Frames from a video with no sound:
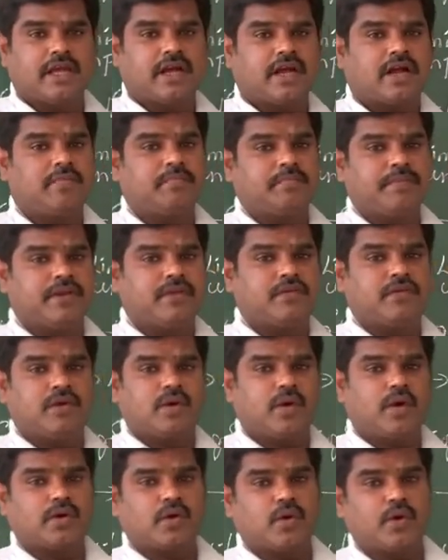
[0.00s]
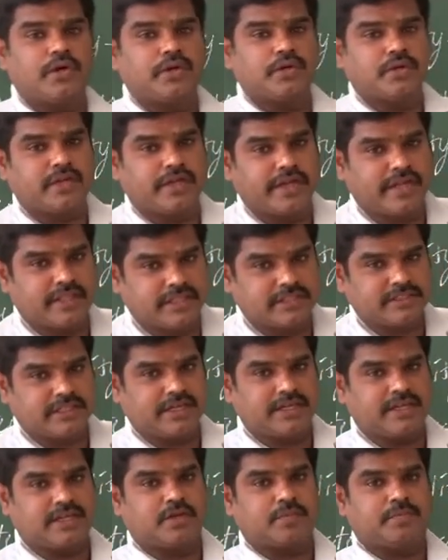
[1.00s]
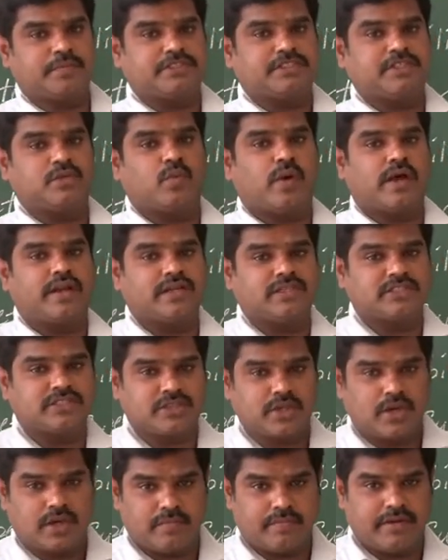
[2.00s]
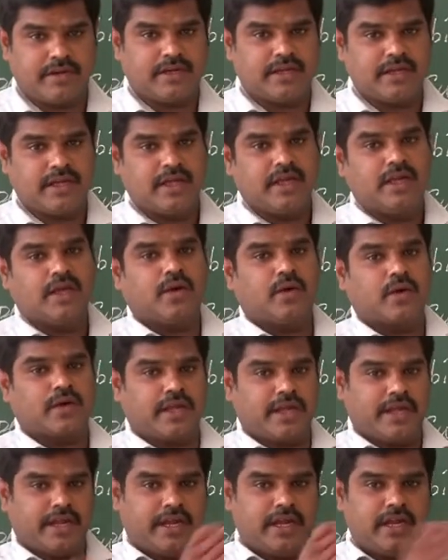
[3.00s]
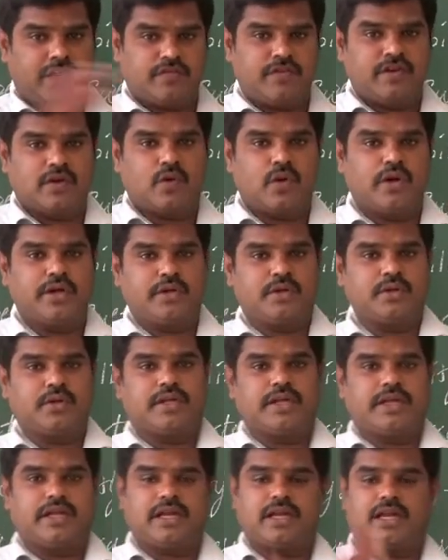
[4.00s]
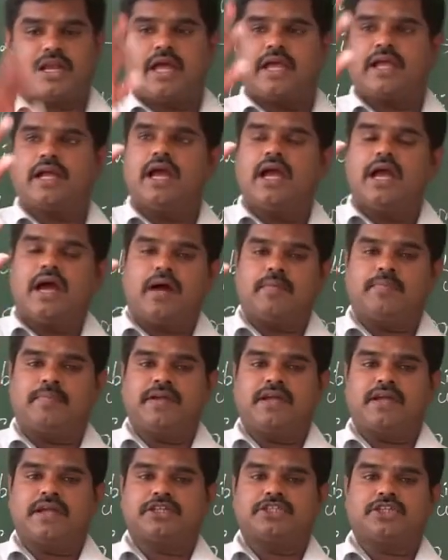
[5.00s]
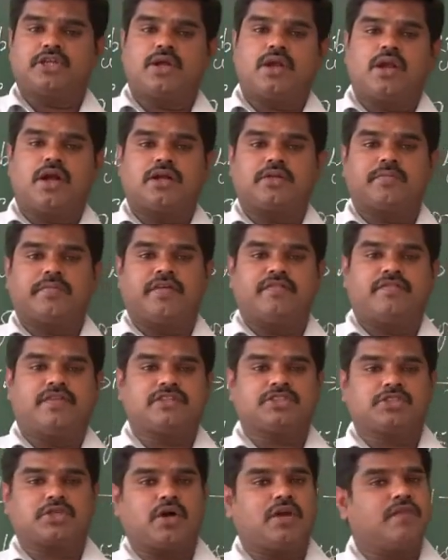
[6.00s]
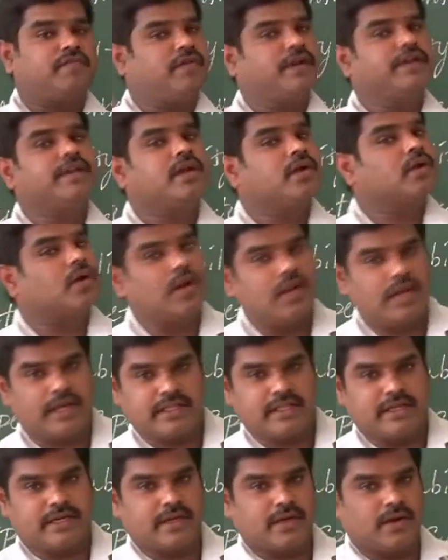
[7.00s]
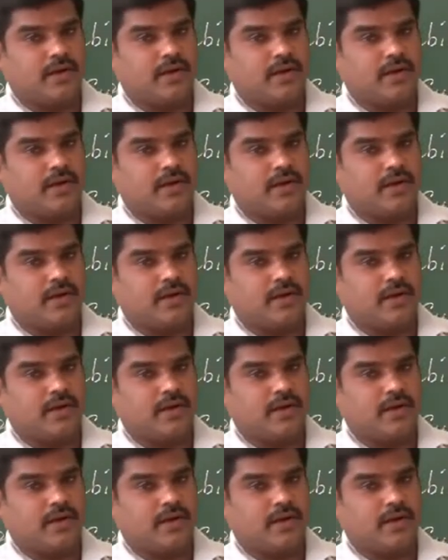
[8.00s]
Company will not going to take this 100 rupees in one installment. Okay, it will going to take it like application, allotment, first call, final call, like that.